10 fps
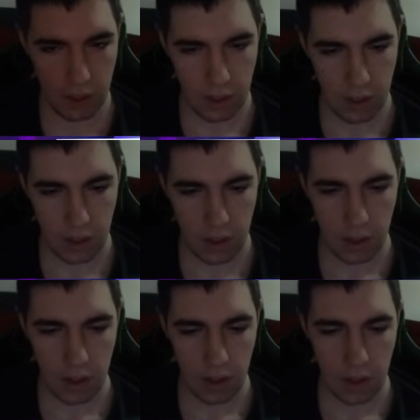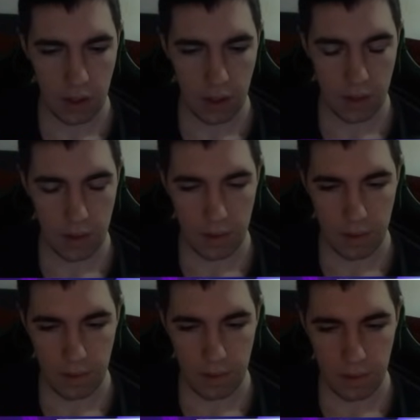
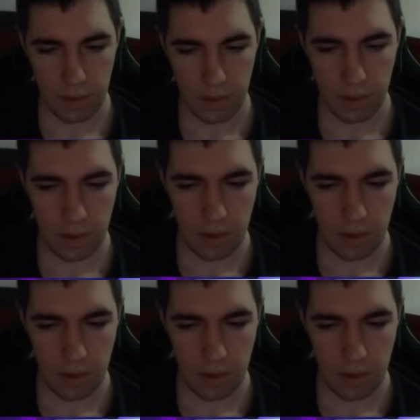No one is speaking in this clip.